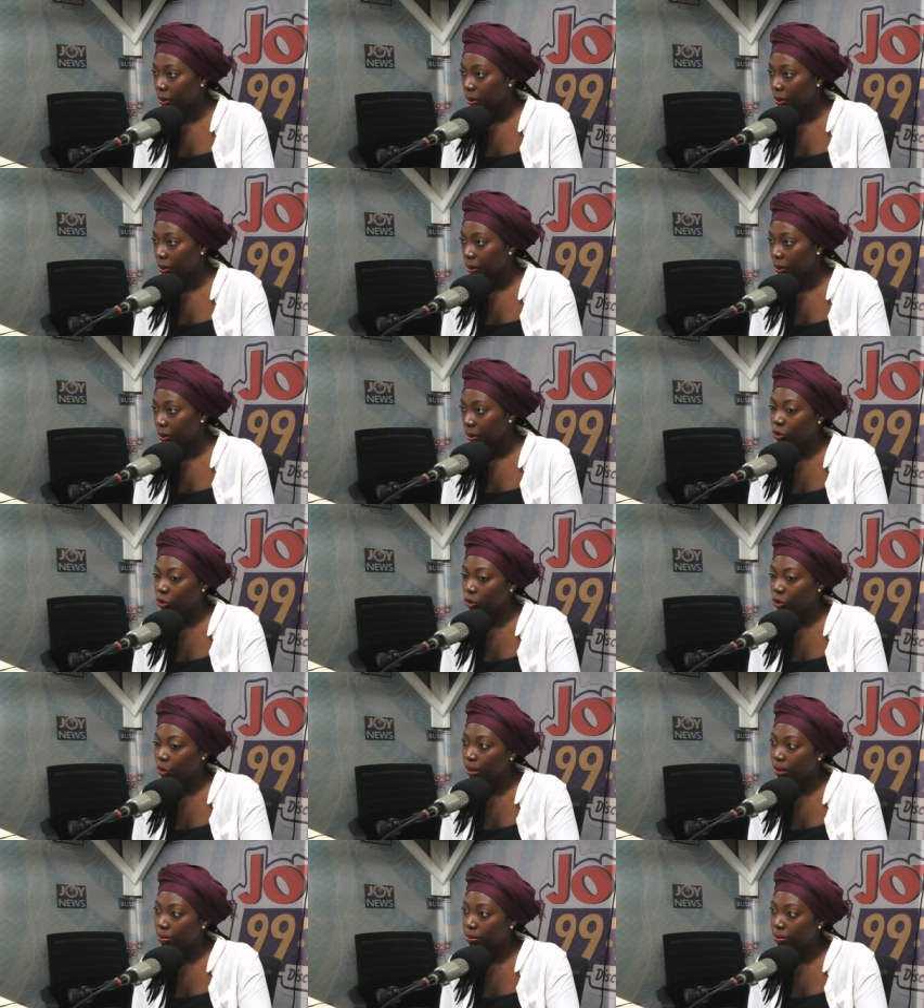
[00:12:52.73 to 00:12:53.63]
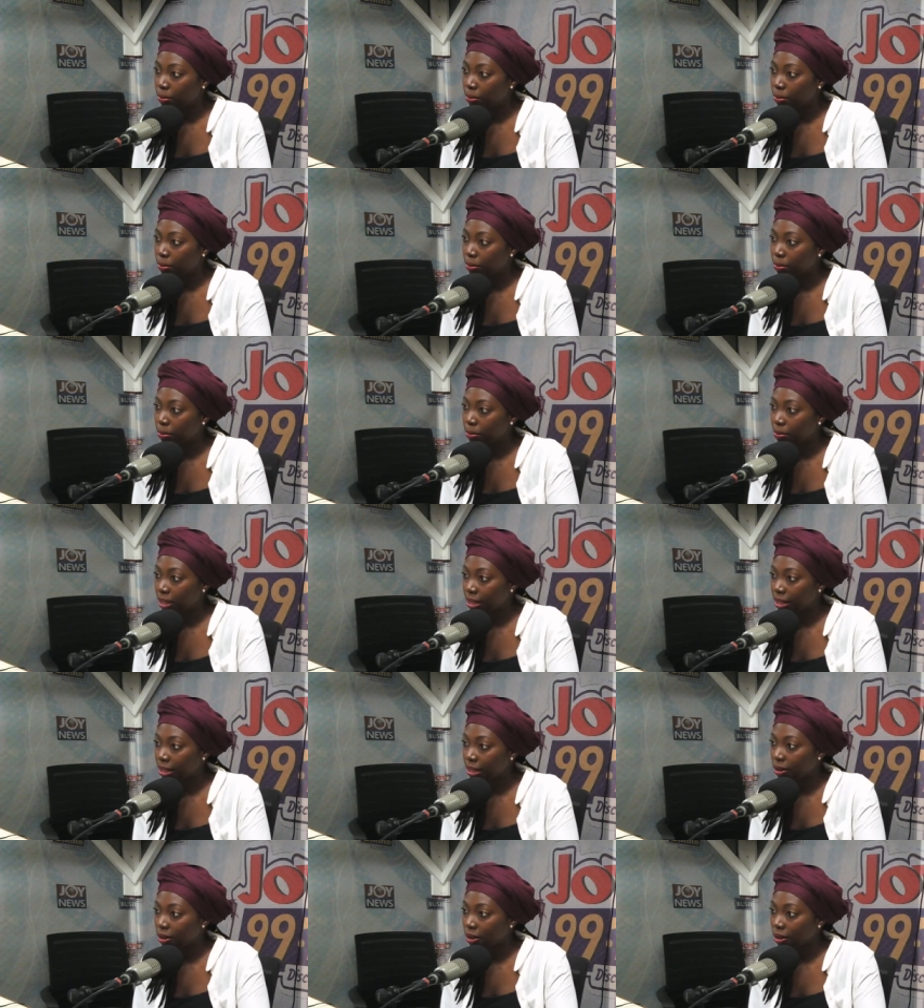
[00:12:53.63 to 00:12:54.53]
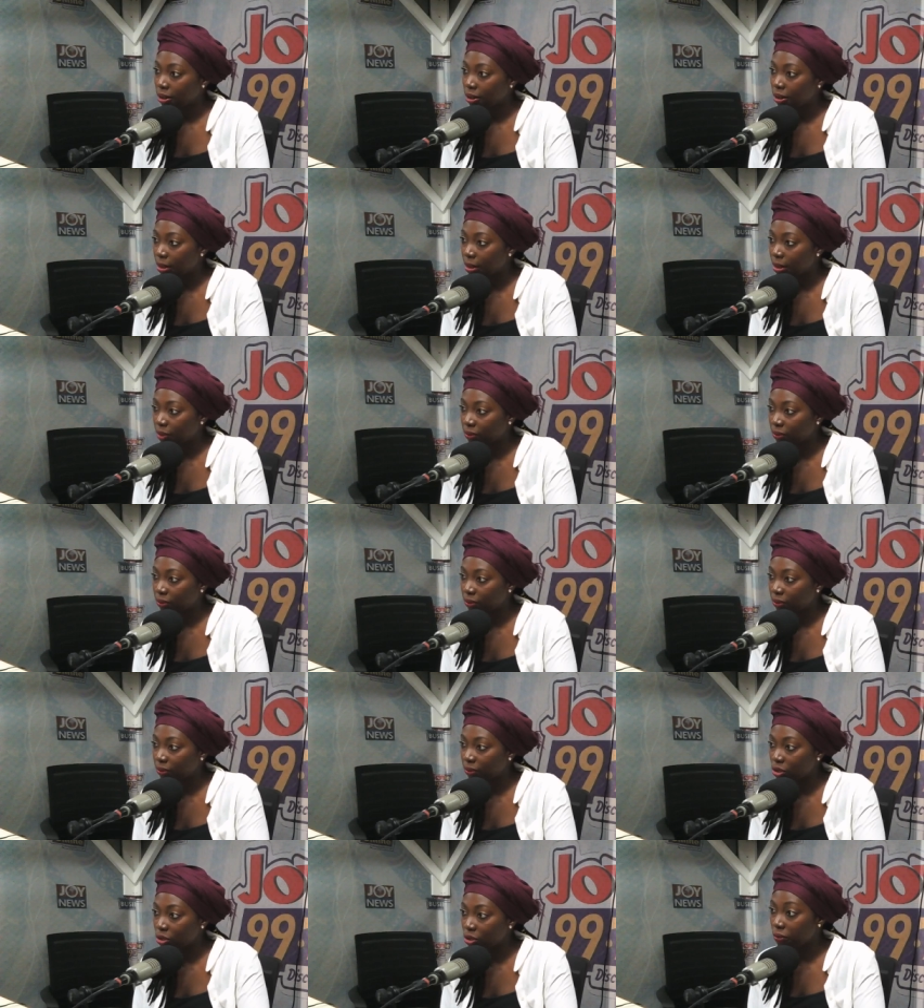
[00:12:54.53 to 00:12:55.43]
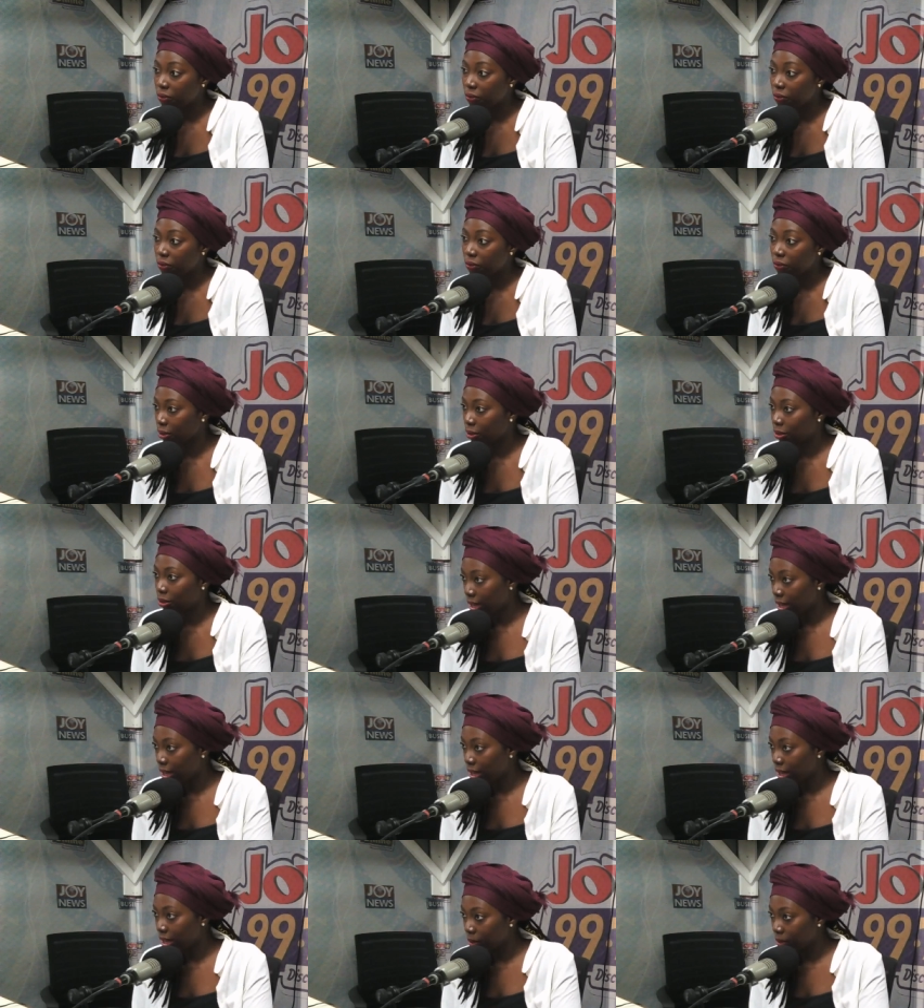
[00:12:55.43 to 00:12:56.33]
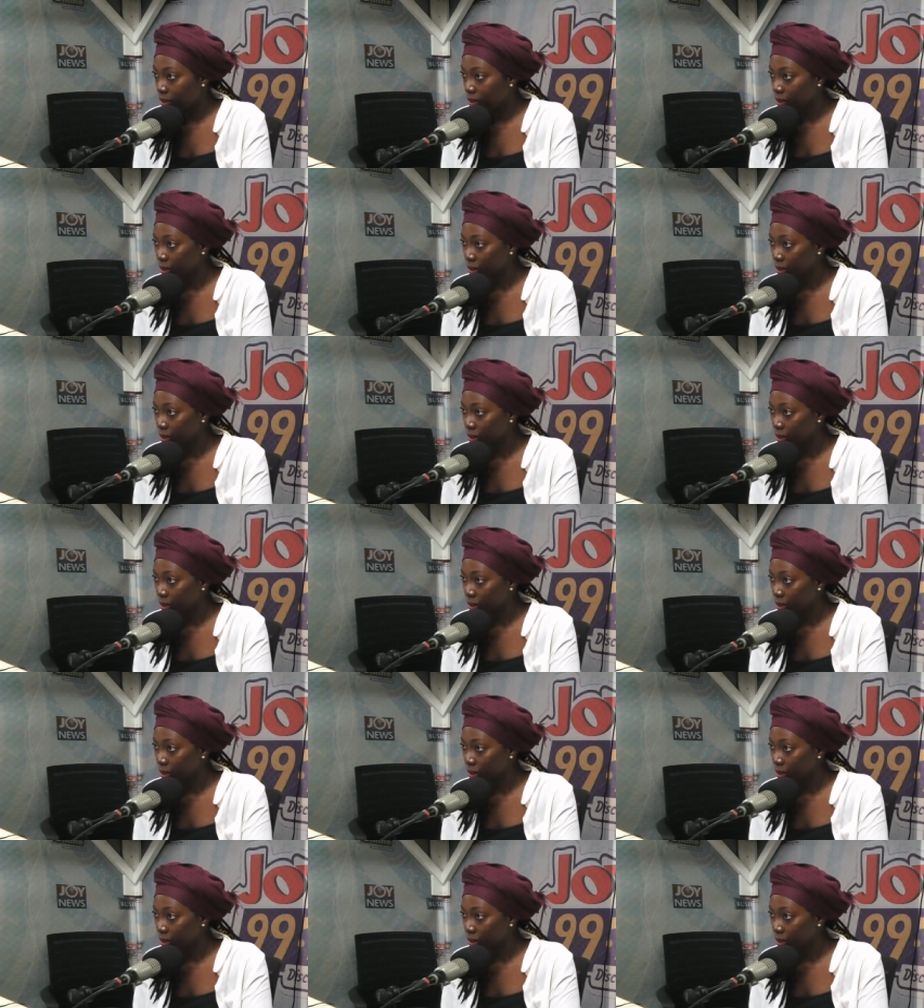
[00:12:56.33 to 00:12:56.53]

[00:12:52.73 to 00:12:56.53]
but you might be missing on some of the soft skill elements.